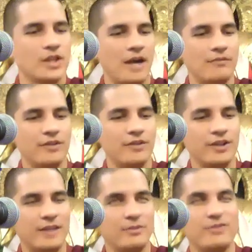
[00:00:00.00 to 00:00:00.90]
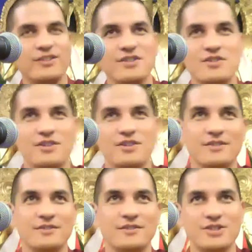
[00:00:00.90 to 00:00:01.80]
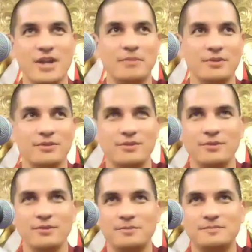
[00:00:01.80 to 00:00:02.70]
I'm very glad we finished the chapter too.